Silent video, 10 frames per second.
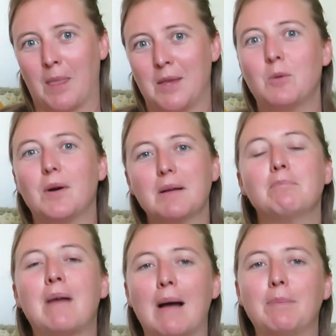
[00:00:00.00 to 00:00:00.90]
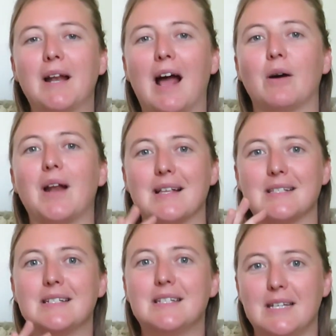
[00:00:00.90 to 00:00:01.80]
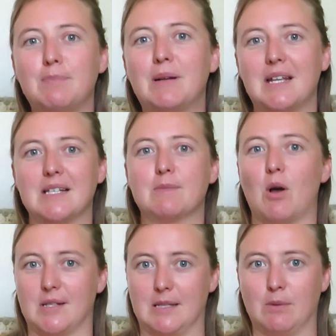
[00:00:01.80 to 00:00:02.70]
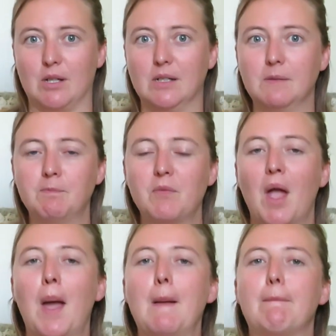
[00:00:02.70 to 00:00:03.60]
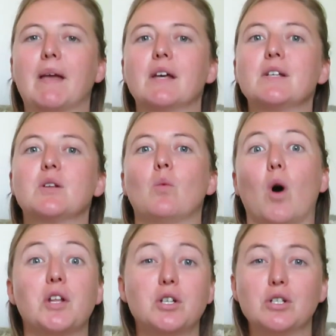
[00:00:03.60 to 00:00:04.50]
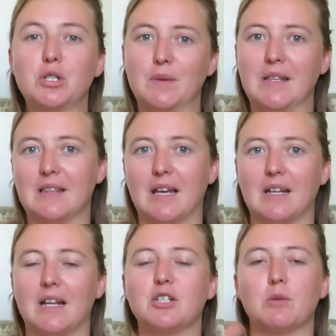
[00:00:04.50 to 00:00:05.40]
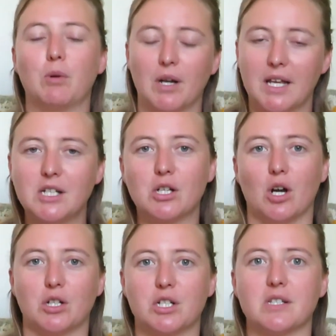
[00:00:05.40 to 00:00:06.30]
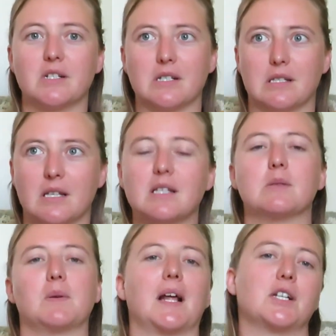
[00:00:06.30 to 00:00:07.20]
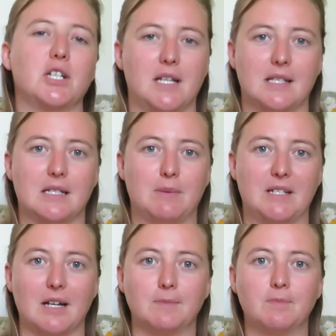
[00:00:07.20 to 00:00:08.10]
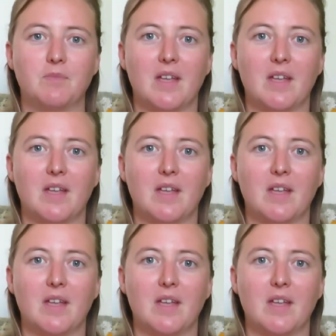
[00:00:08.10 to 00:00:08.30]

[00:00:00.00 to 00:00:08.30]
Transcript: You want to map it out as deeply as possible, because what you're doing then is you're pulling into consciousness, this is what actually needs to be done.